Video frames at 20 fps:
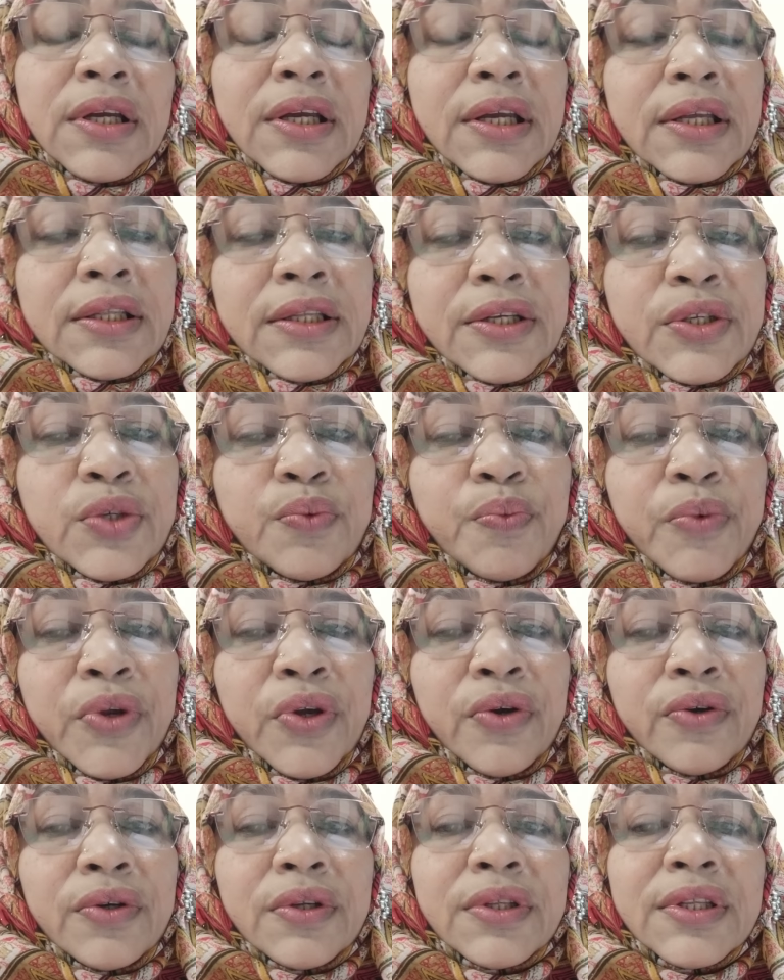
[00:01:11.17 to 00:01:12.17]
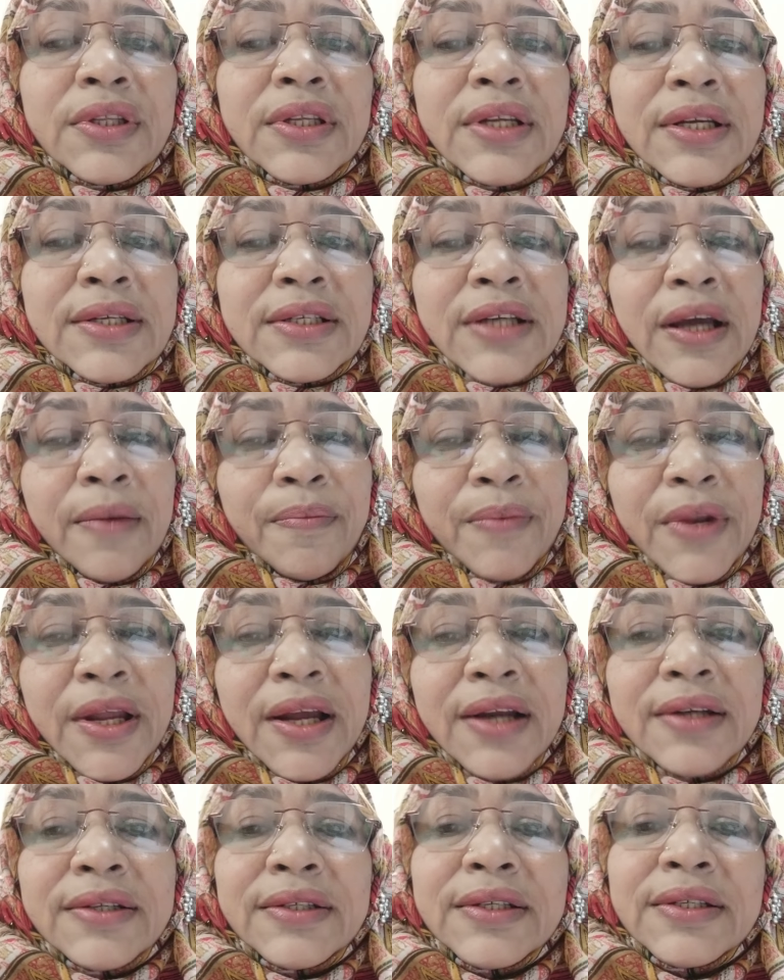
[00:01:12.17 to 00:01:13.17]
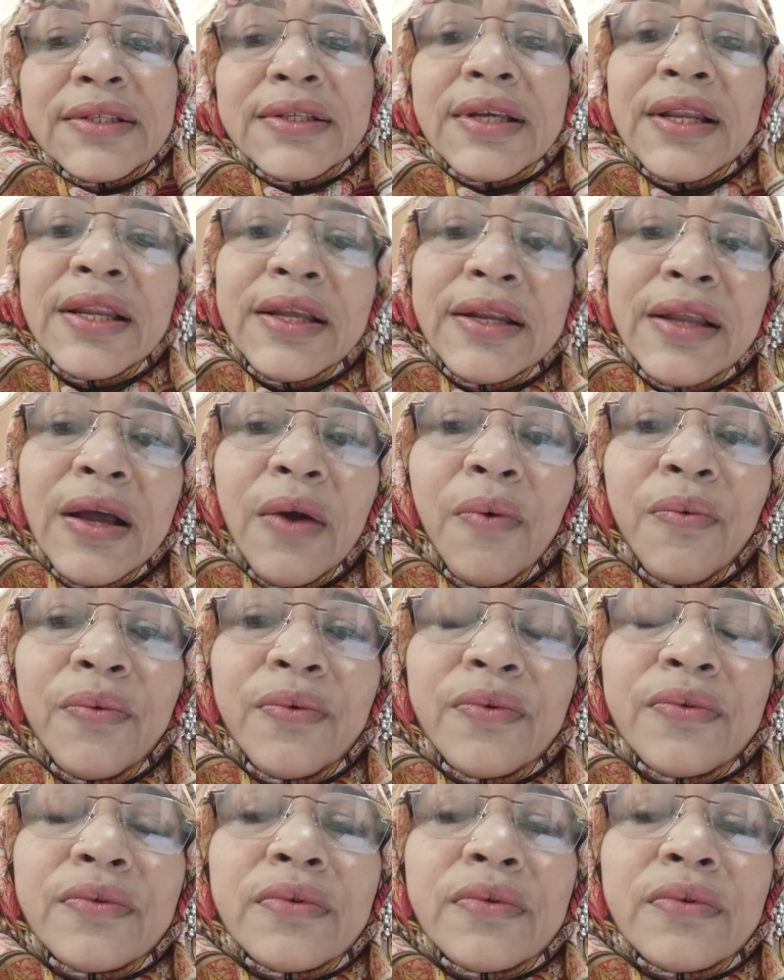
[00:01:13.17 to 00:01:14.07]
In this period, 3 germ layer is laid down.